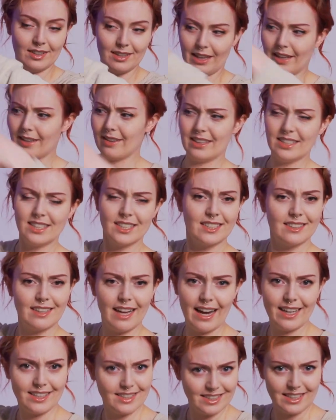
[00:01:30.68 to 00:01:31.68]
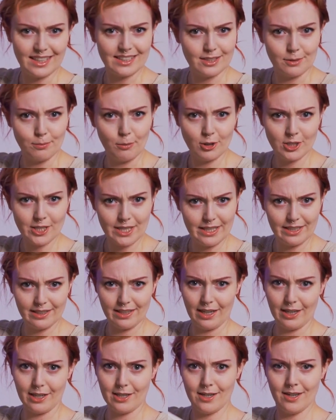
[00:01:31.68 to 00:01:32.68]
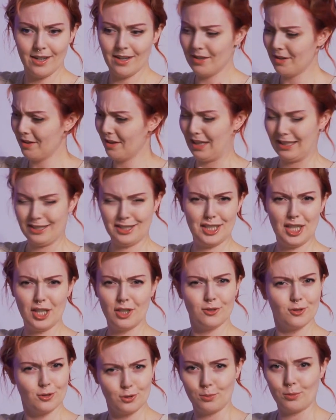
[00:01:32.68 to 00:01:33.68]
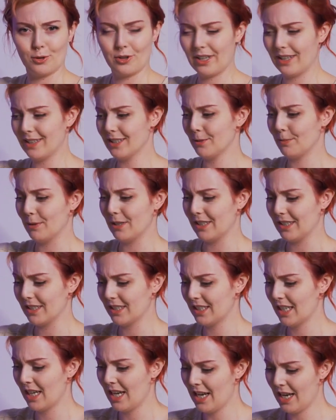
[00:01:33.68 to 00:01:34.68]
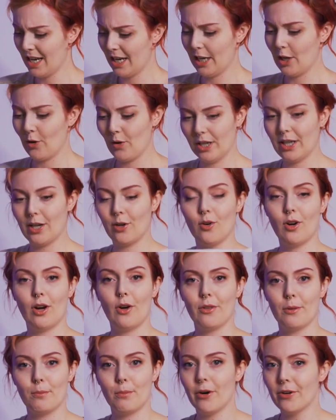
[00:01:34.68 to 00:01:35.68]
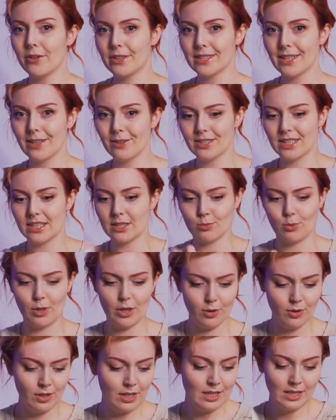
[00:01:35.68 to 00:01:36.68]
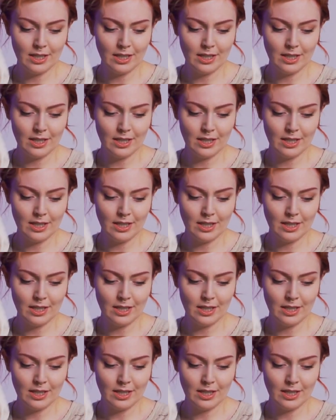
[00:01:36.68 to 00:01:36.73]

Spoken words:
Like, this acts as a muslin, and that's super nice because now I know how the bodice looks as well.